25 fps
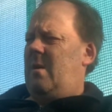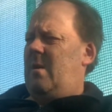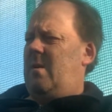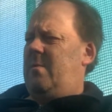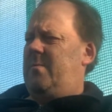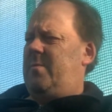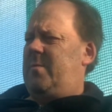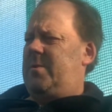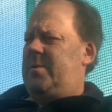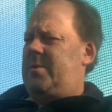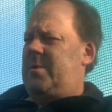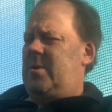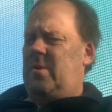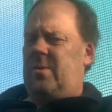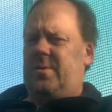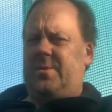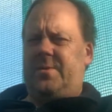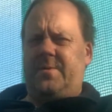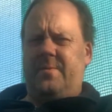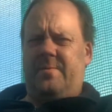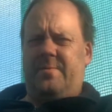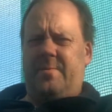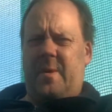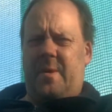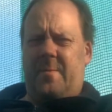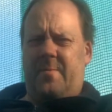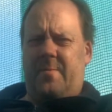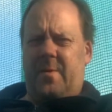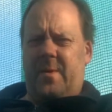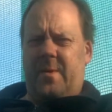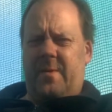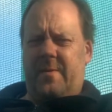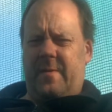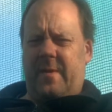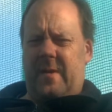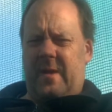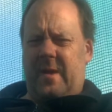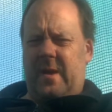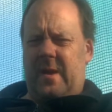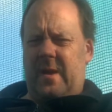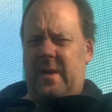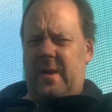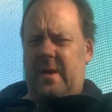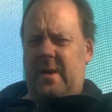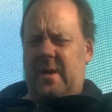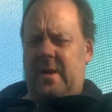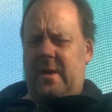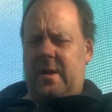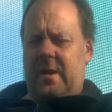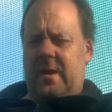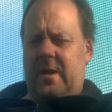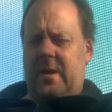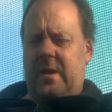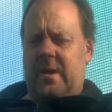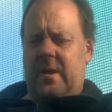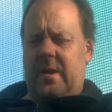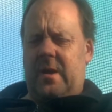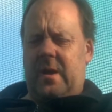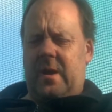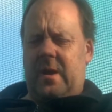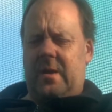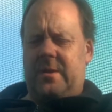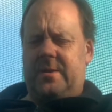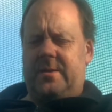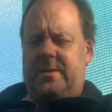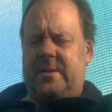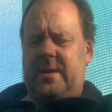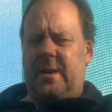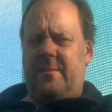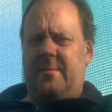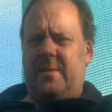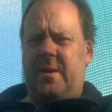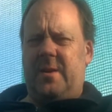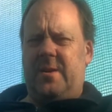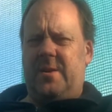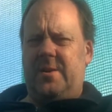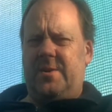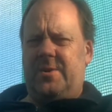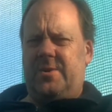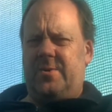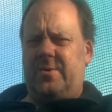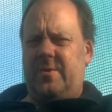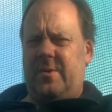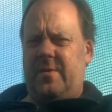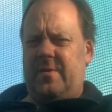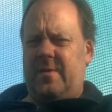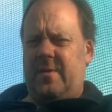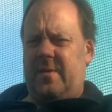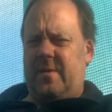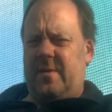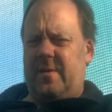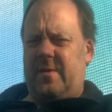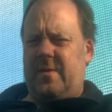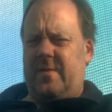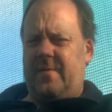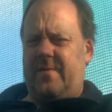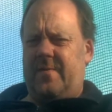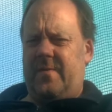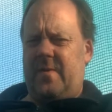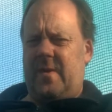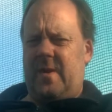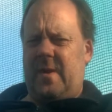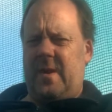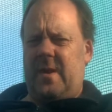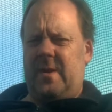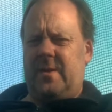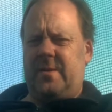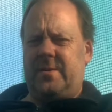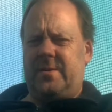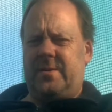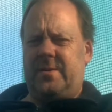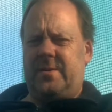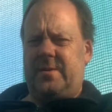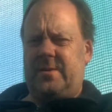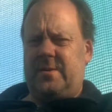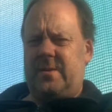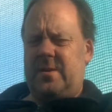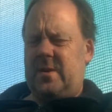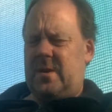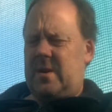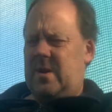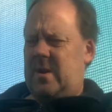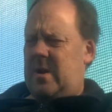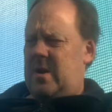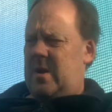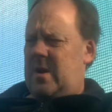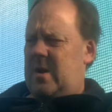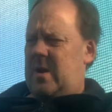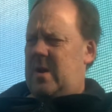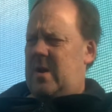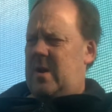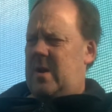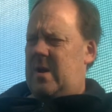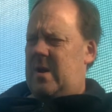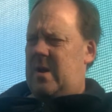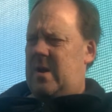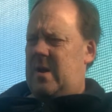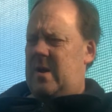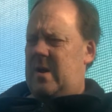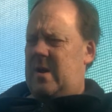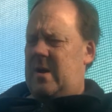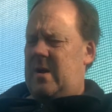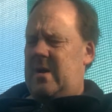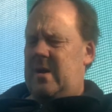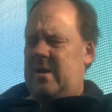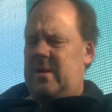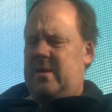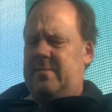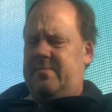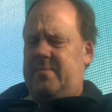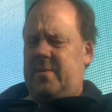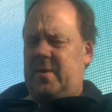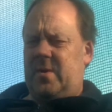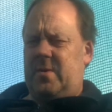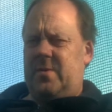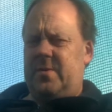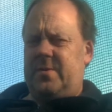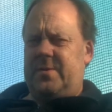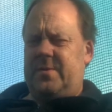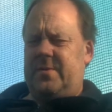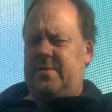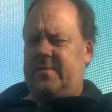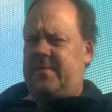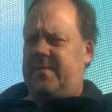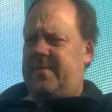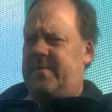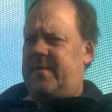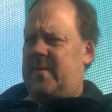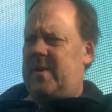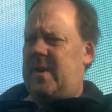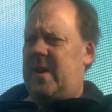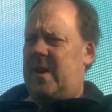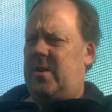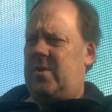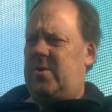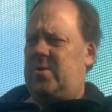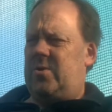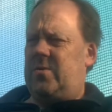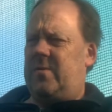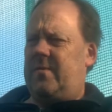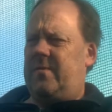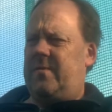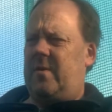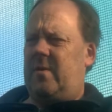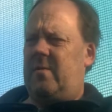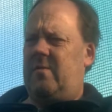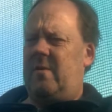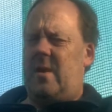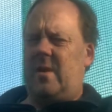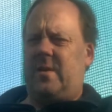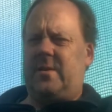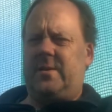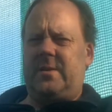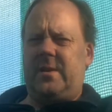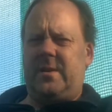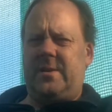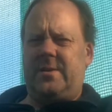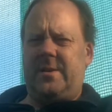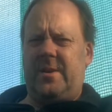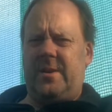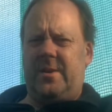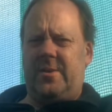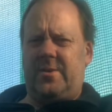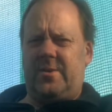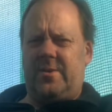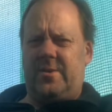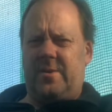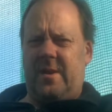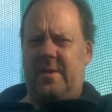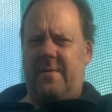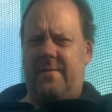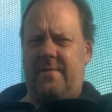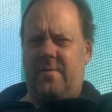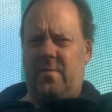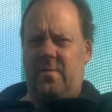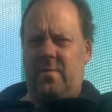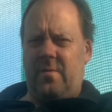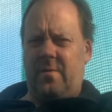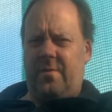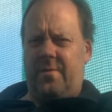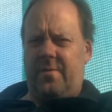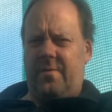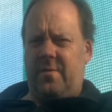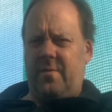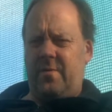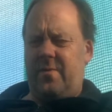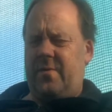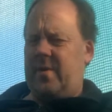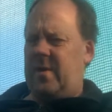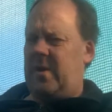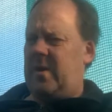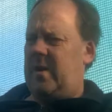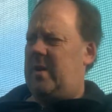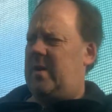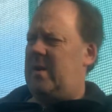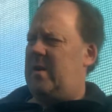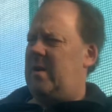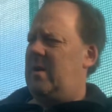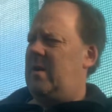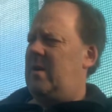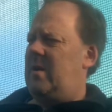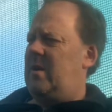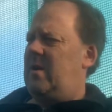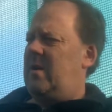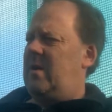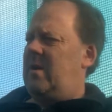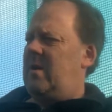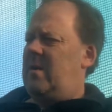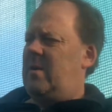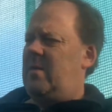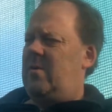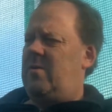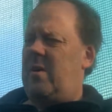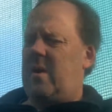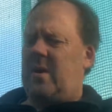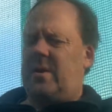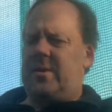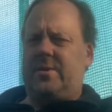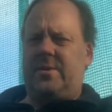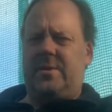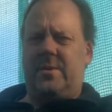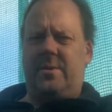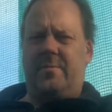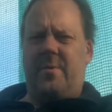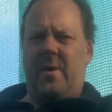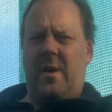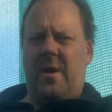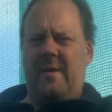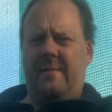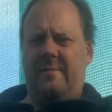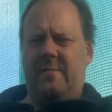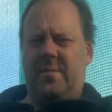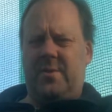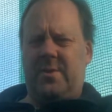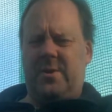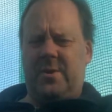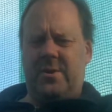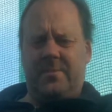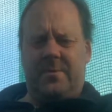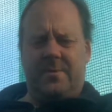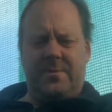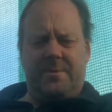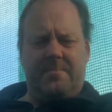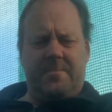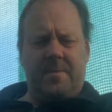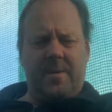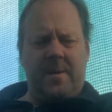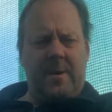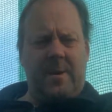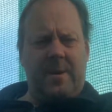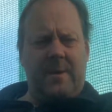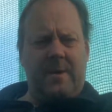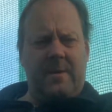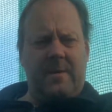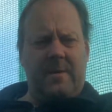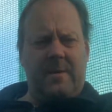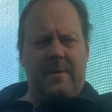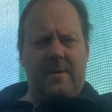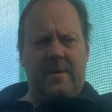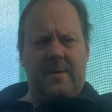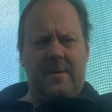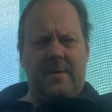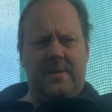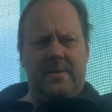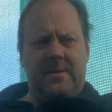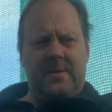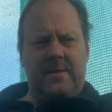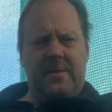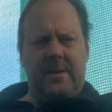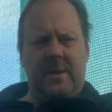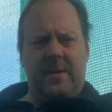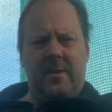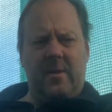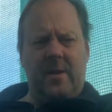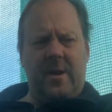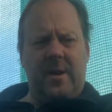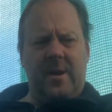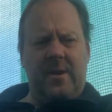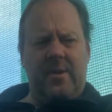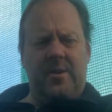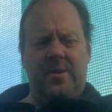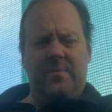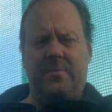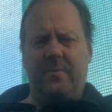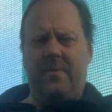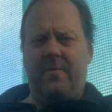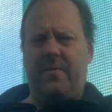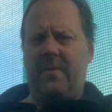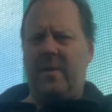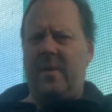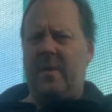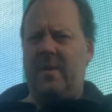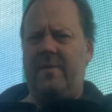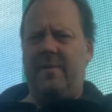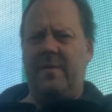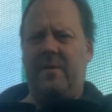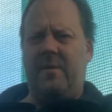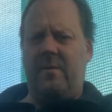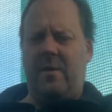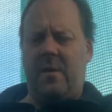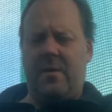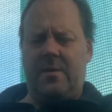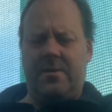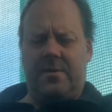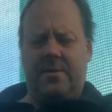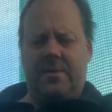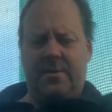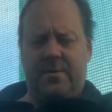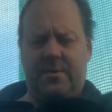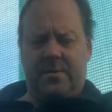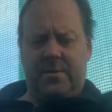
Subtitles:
There's lots of people in the entertainment industry that are freelance, and because of the nature of the grants, etc., they've fallen through the cracks in the pavement, so to speak, and they're not eligible for any of the grants.